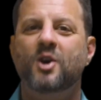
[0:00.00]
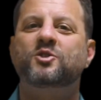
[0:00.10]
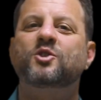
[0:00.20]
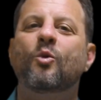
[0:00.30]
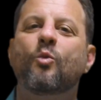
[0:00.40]

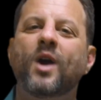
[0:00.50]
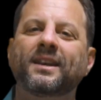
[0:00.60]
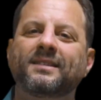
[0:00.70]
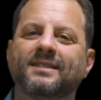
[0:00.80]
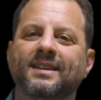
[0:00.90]
So
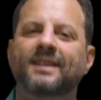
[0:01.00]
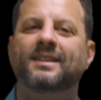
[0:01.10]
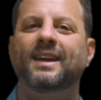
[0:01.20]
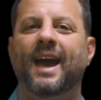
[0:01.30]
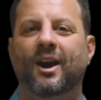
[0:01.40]
when did
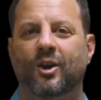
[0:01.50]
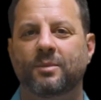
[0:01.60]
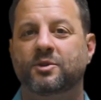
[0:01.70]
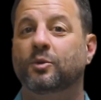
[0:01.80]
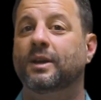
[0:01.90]
the
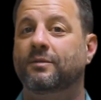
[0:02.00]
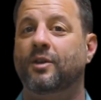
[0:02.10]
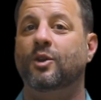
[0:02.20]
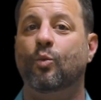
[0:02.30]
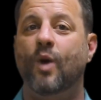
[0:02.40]
Arabs who lived
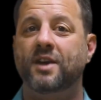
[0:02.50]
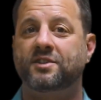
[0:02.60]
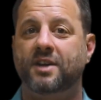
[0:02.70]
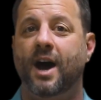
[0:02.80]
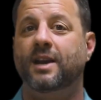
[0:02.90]
on the
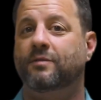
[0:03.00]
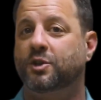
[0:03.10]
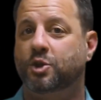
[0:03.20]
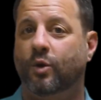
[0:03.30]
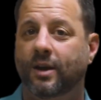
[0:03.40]
west side of the
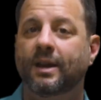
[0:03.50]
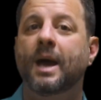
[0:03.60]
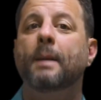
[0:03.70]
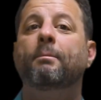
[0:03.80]
Jordan